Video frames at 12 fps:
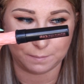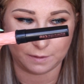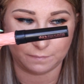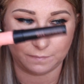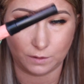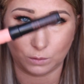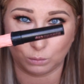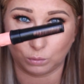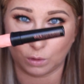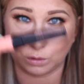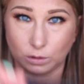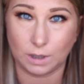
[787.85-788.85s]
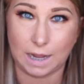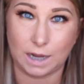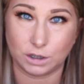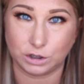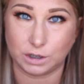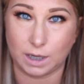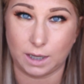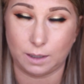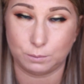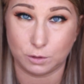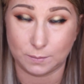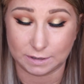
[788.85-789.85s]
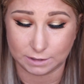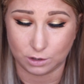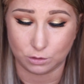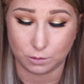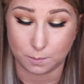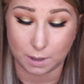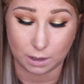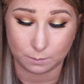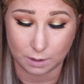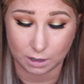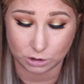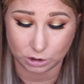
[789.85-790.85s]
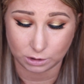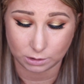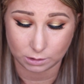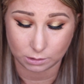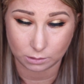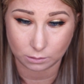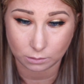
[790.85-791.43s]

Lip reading: Benefit Roller Lash and put mascara on the bottom lashes.